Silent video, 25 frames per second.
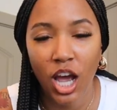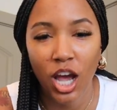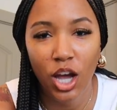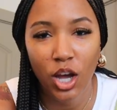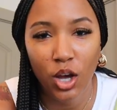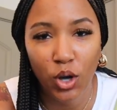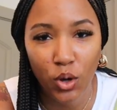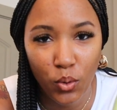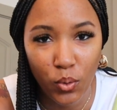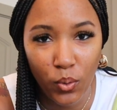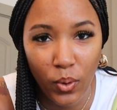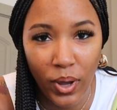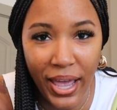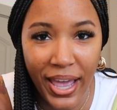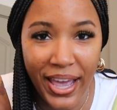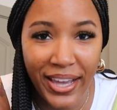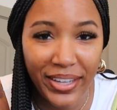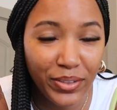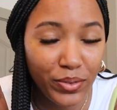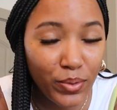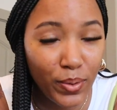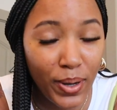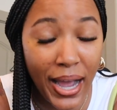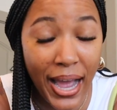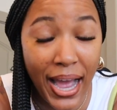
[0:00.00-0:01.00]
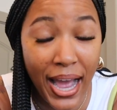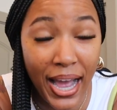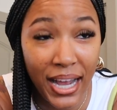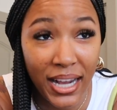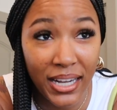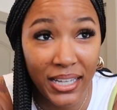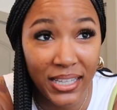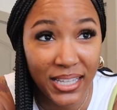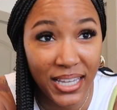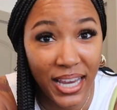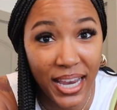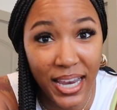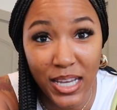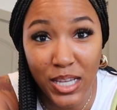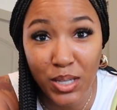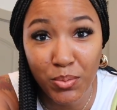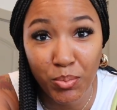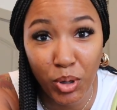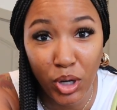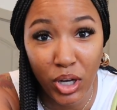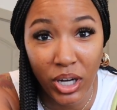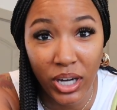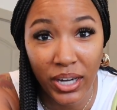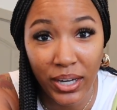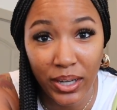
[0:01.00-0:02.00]
Oh, FYI, Taste
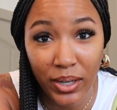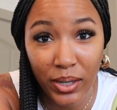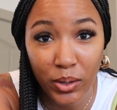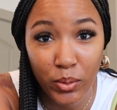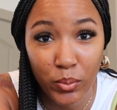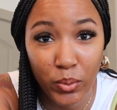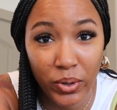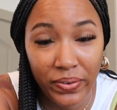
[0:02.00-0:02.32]
Bar,